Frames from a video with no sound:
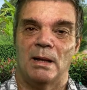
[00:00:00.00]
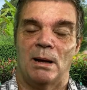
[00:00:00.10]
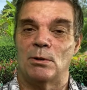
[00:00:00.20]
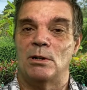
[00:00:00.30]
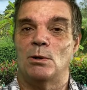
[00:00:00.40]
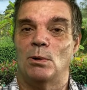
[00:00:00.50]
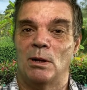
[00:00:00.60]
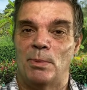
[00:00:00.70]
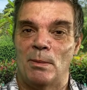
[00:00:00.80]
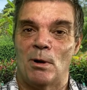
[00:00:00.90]
I'm going to do a
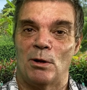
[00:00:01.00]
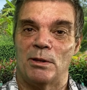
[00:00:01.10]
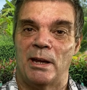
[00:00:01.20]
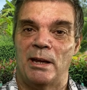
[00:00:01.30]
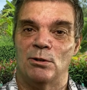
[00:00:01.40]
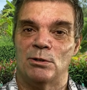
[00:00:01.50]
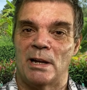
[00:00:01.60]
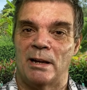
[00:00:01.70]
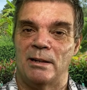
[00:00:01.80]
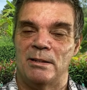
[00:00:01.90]
little bit more on the keto
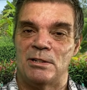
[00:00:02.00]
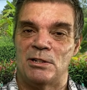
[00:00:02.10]
diet in this